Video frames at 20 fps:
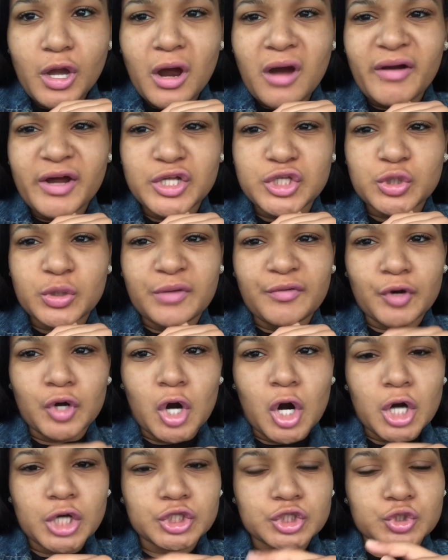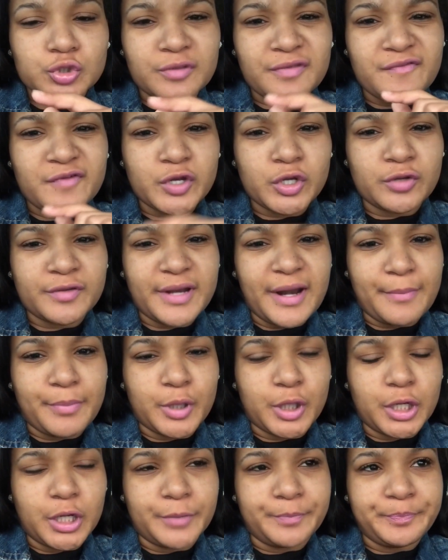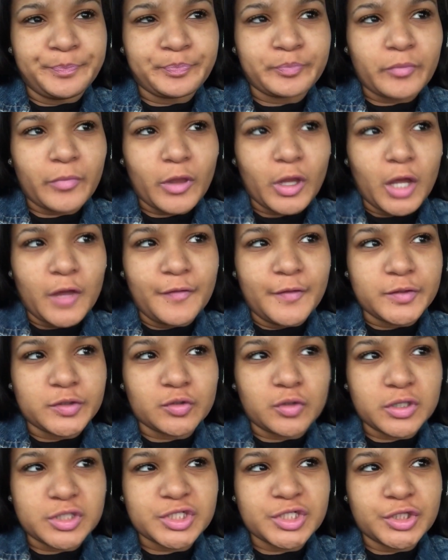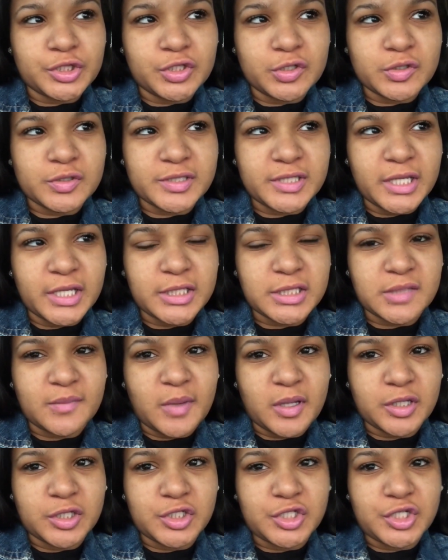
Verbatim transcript: Alright, so in regards to the video that I put up, the Talk Shit Thursdays about the